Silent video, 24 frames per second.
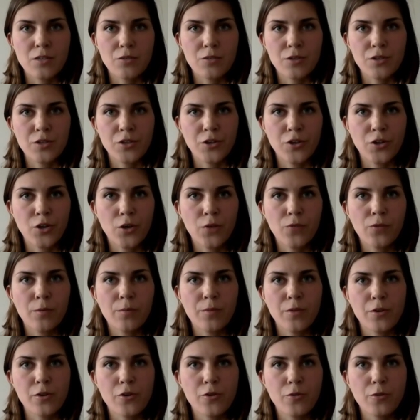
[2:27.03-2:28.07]
return home from
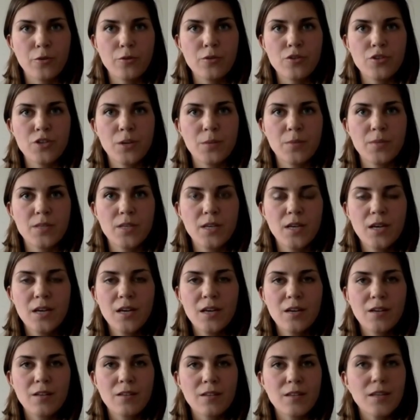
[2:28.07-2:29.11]
their cruise ships.
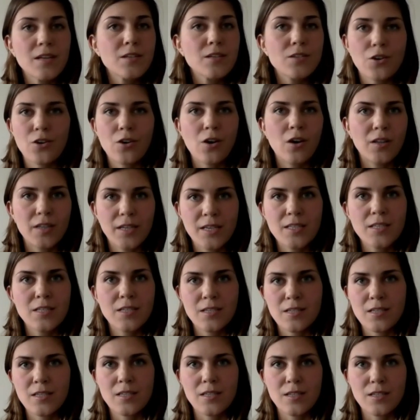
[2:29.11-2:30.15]
These are all
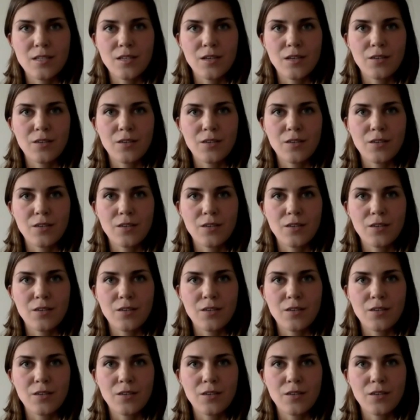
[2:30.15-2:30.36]
instances